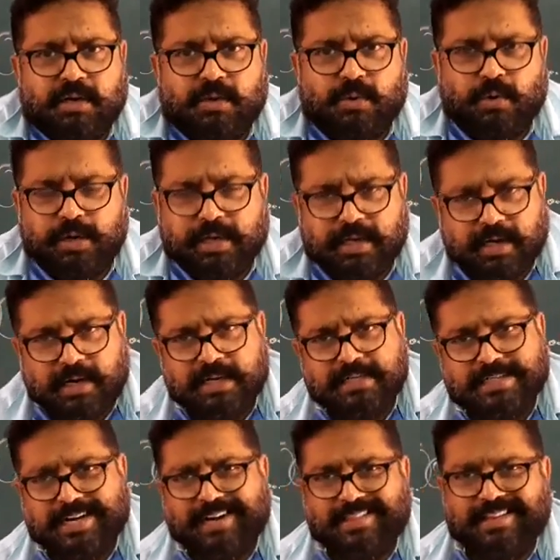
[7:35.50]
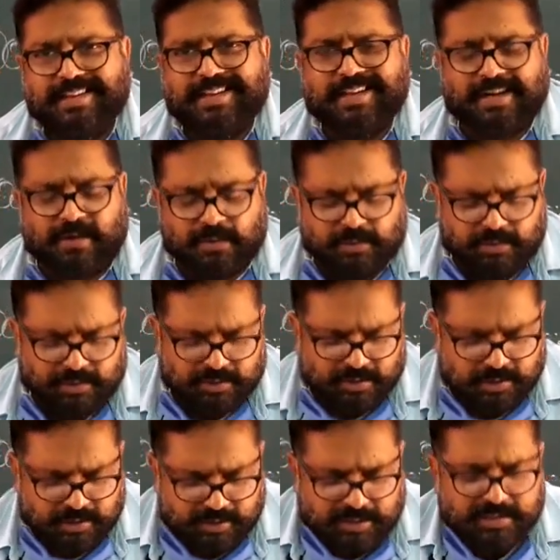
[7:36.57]
going inside the ground,
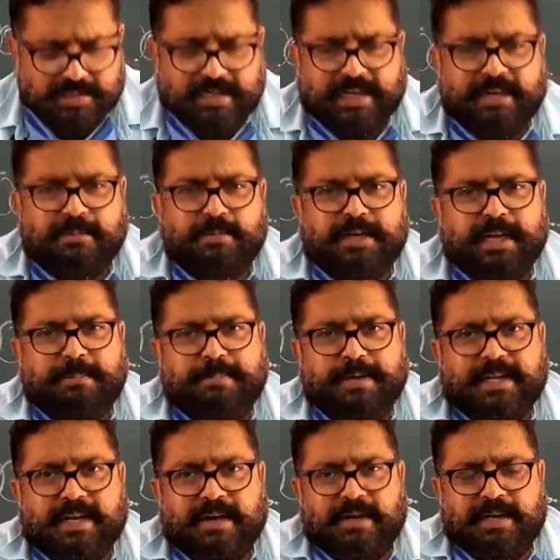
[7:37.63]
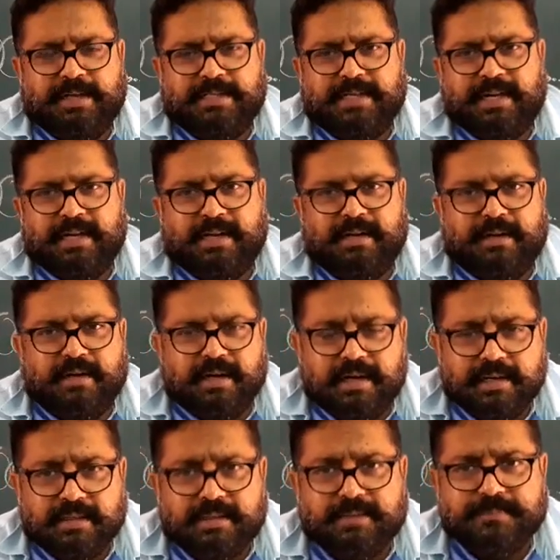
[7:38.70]
inside deep ground, inside our
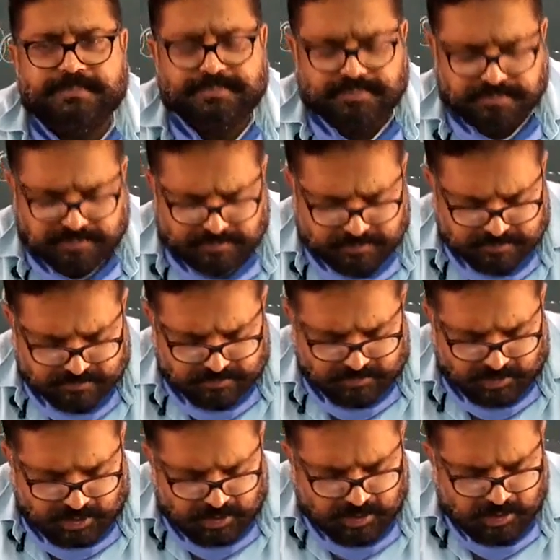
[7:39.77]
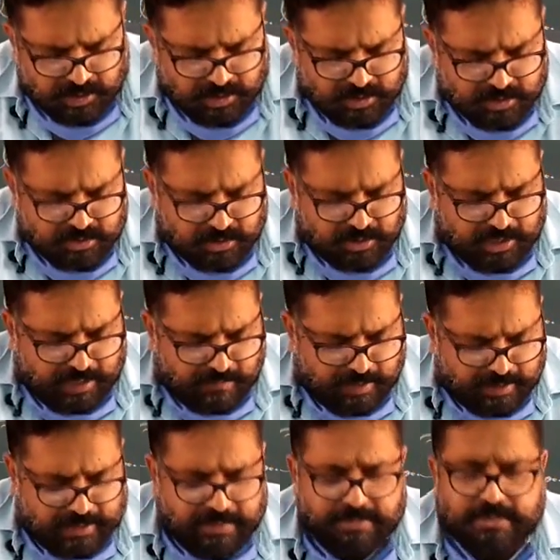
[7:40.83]
earth. So
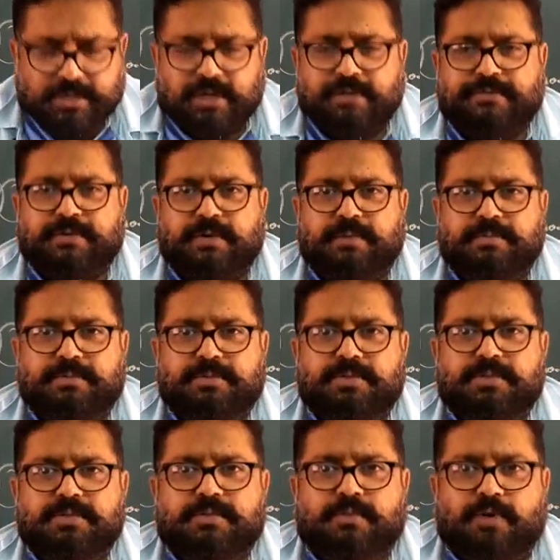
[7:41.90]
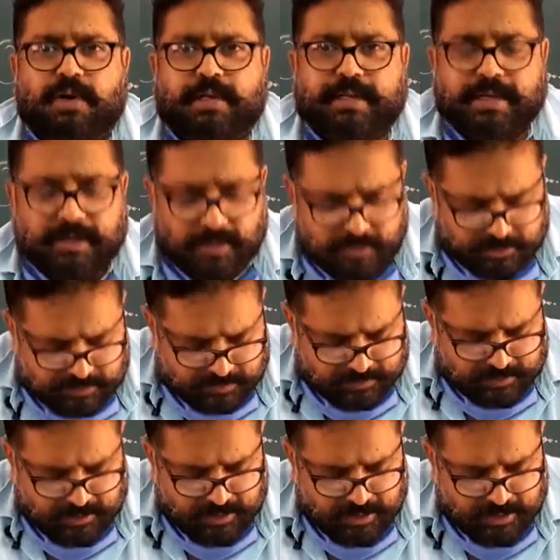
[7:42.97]
lava comes out from those volcanoes.